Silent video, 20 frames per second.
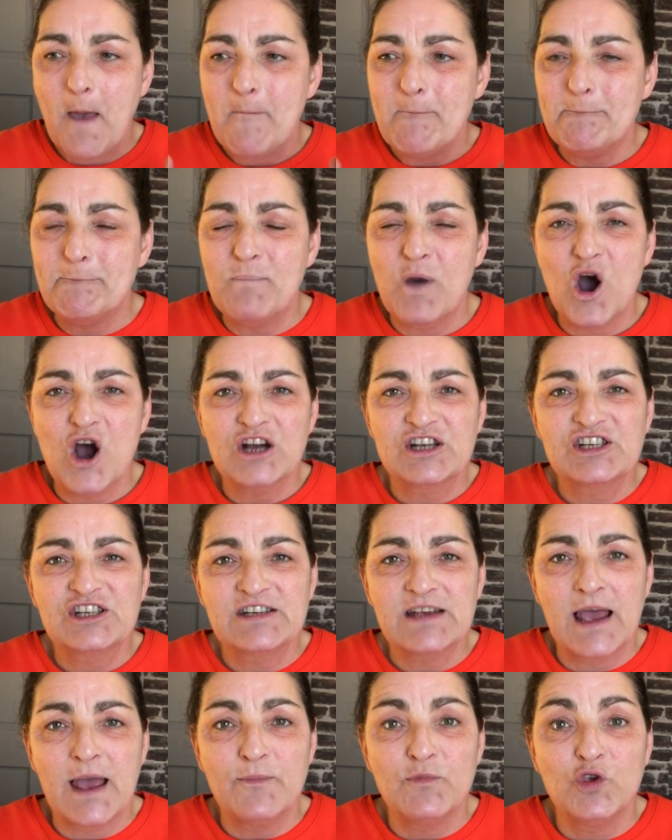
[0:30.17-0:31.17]
but
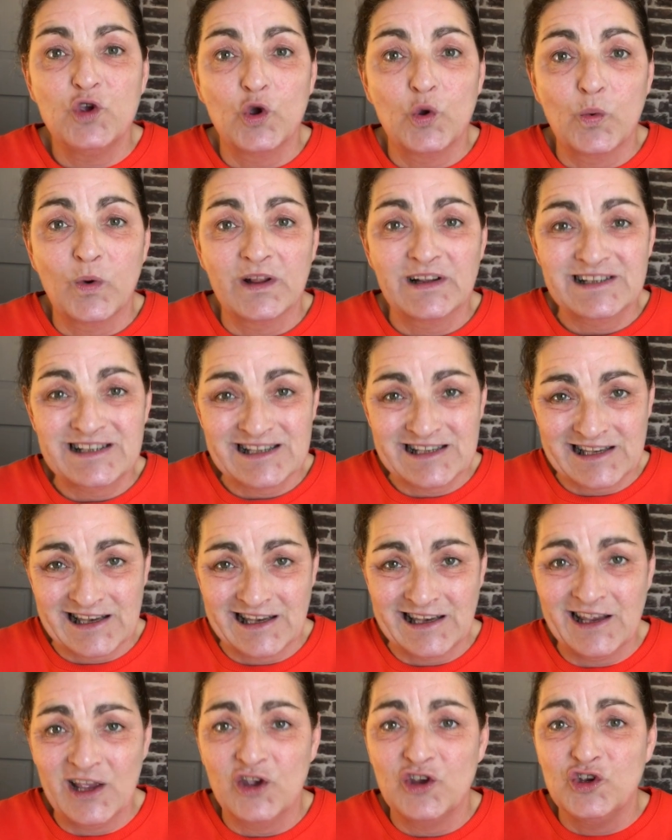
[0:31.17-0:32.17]
you will
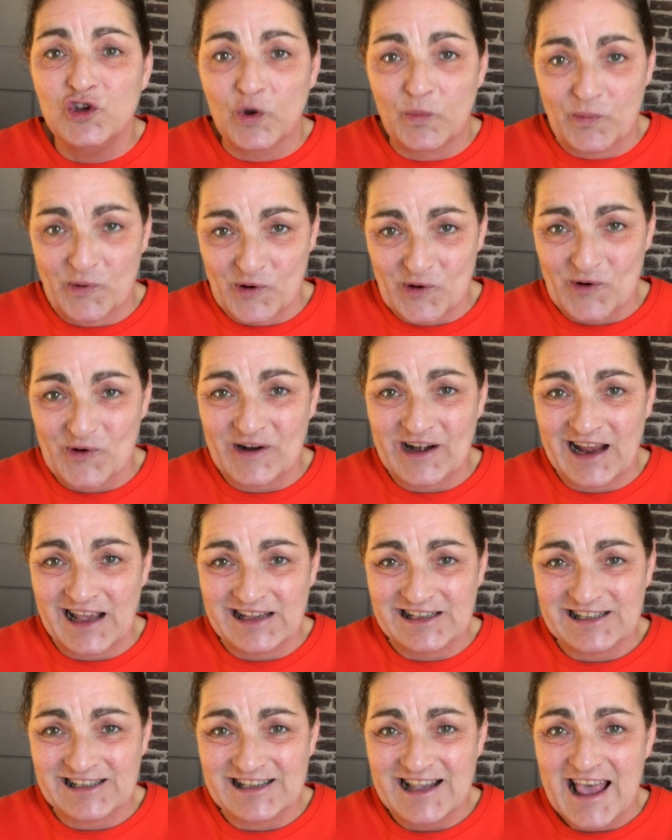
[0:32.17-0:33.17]
see your
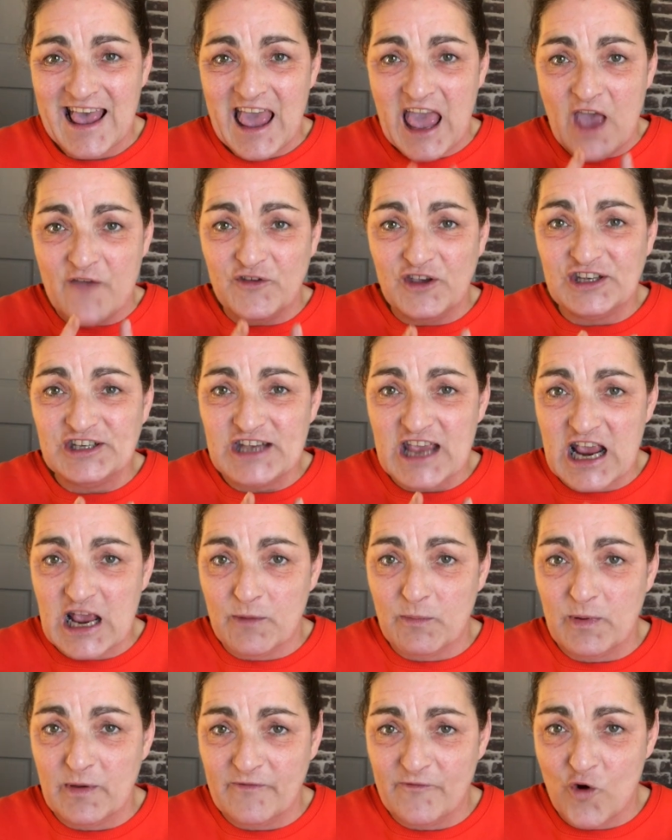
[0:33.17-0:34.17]
progress if you take a
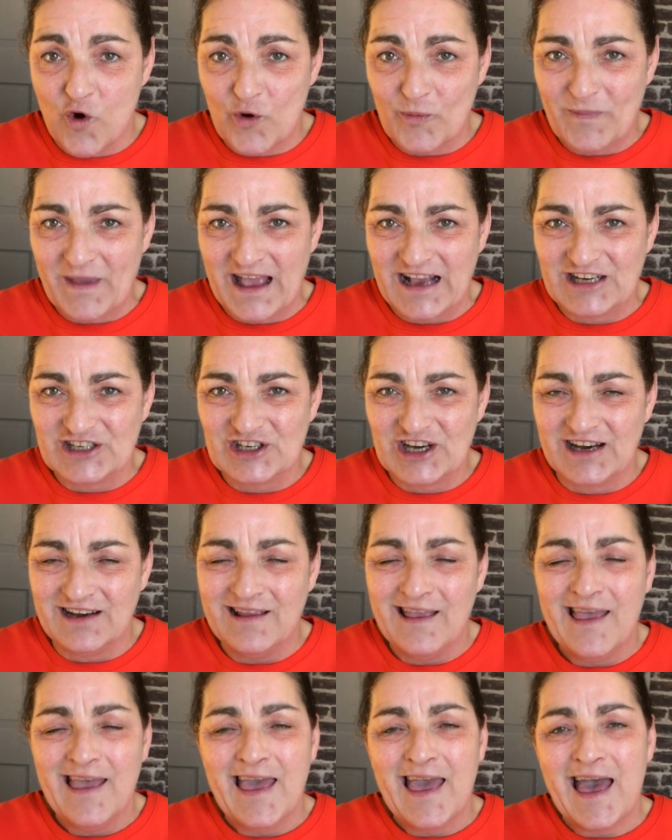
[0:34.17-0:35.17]
before picture
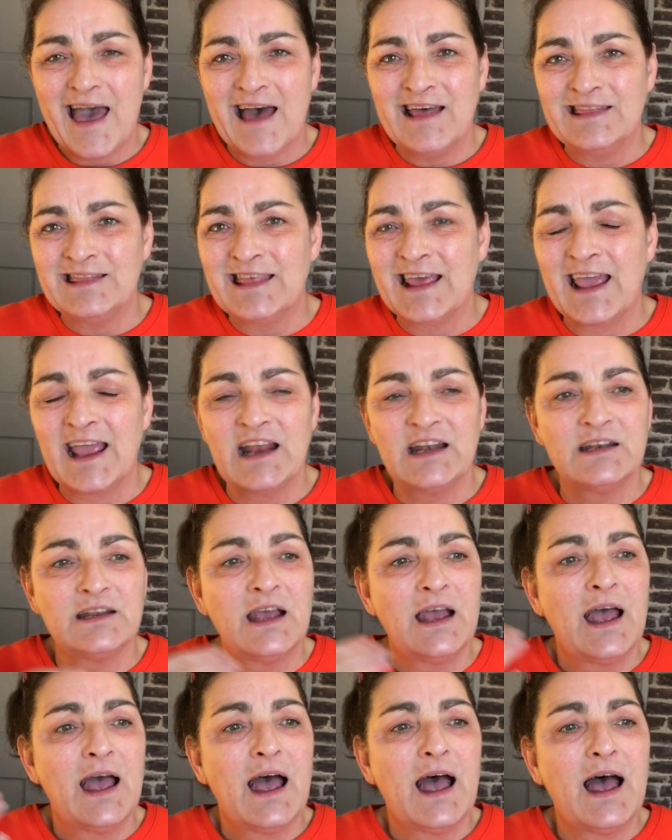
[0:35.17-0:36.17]
and then
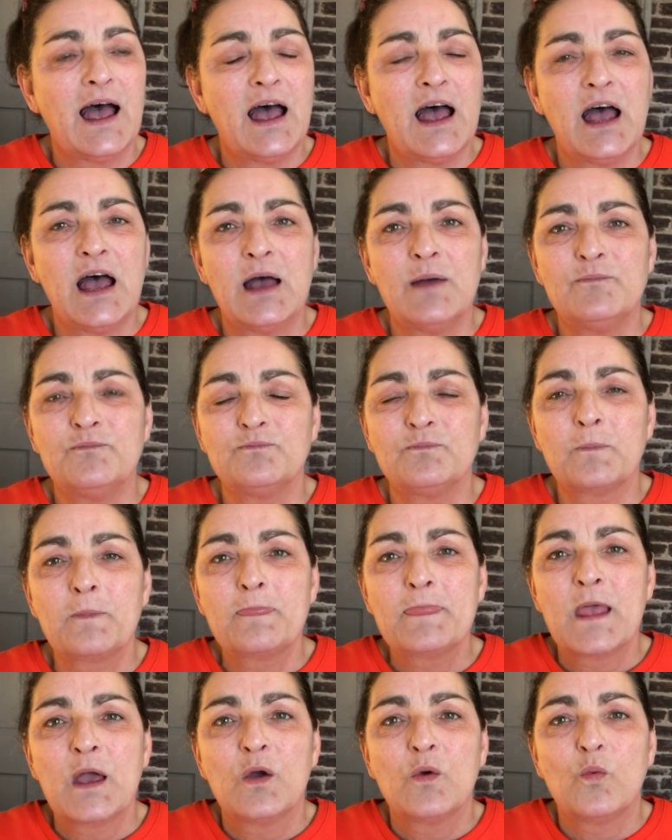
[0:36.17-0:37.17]

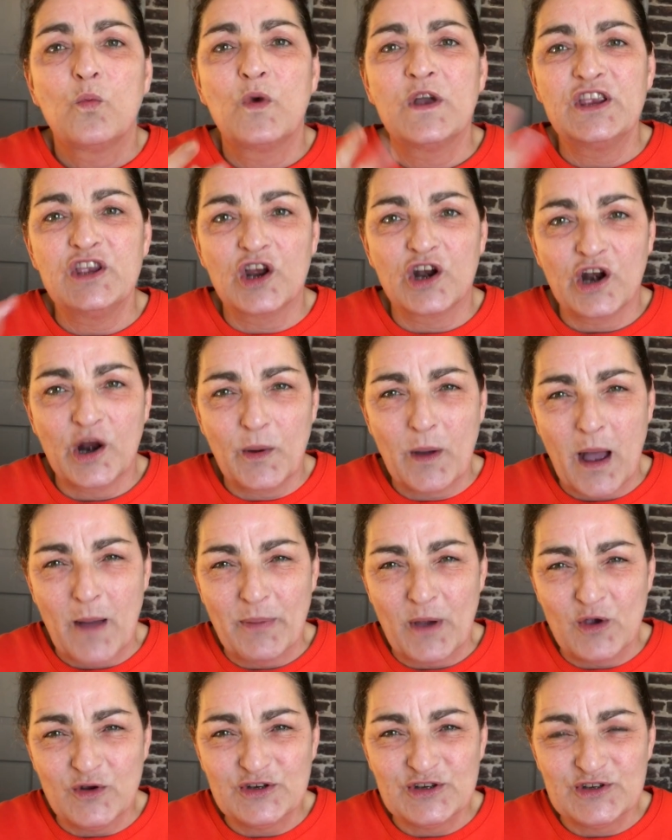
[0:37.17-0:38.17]
when you're
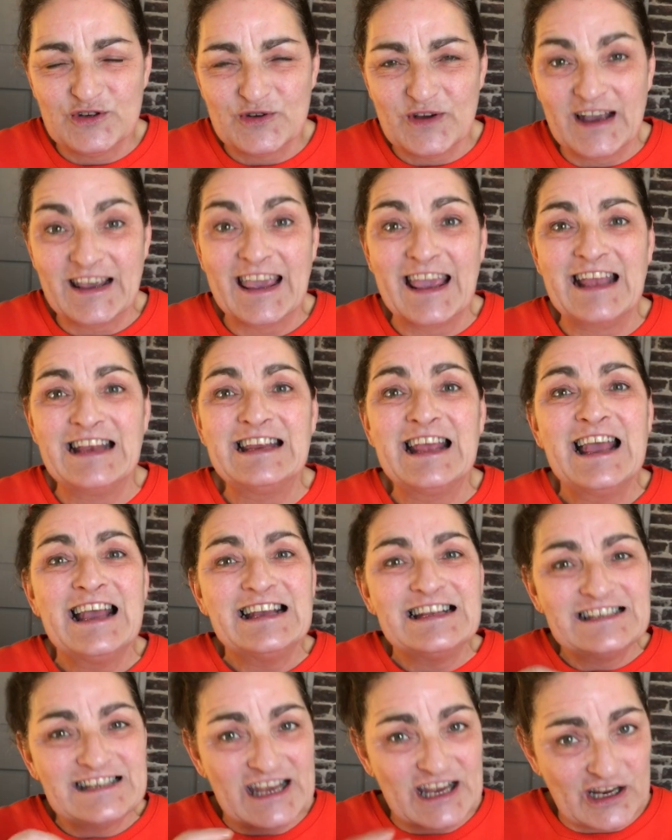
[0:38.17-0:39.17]
about to do it again,
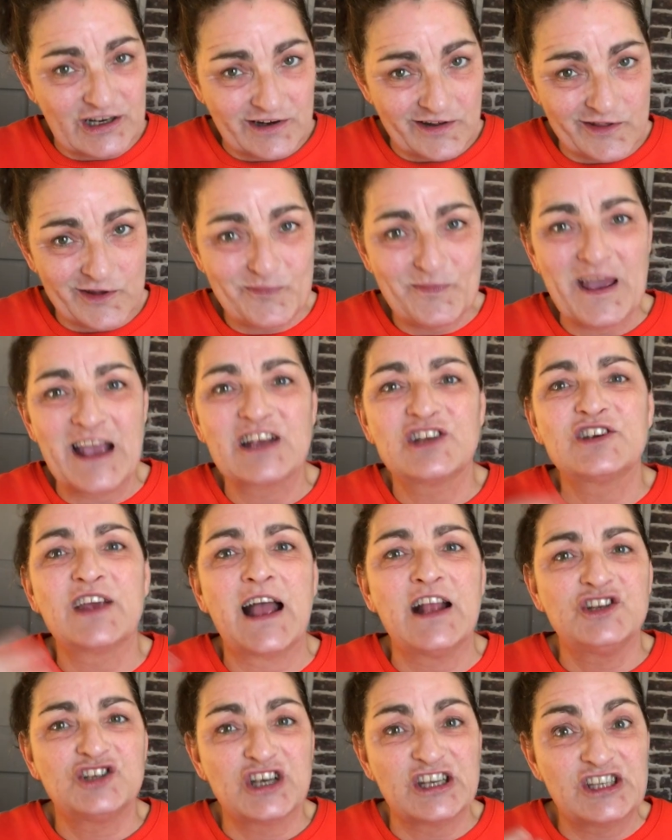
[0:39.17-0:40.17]
take another picture
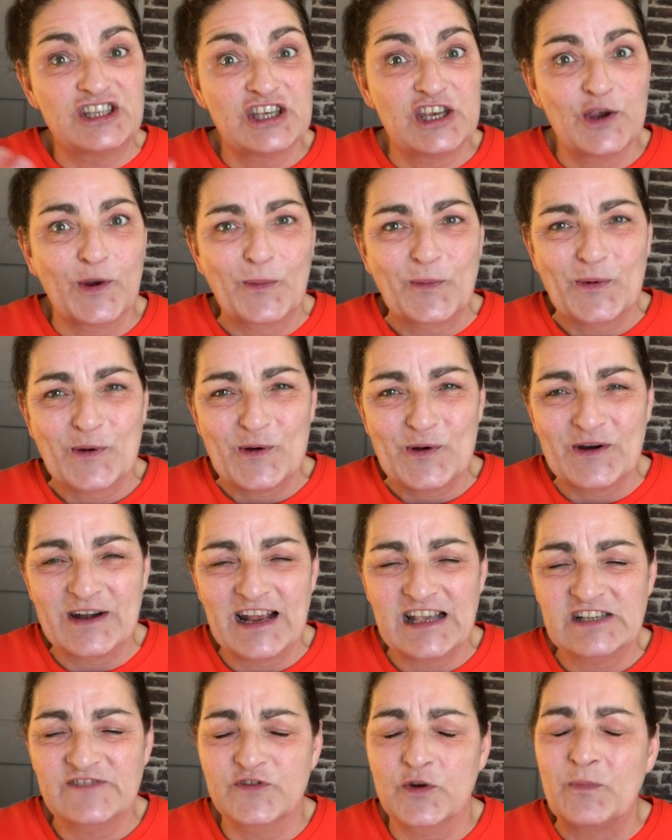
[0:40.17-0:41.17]
and just see your
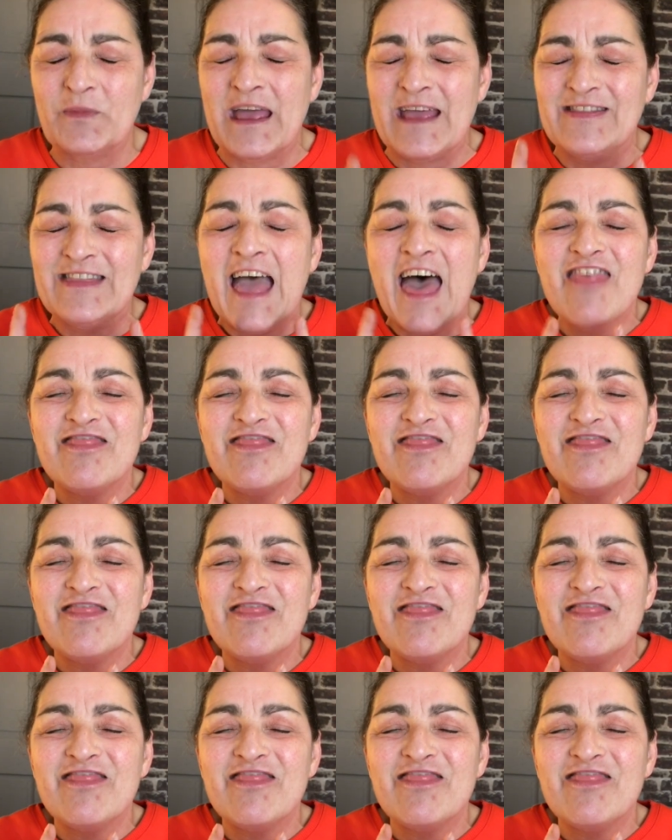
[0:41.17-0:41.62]
progress from then.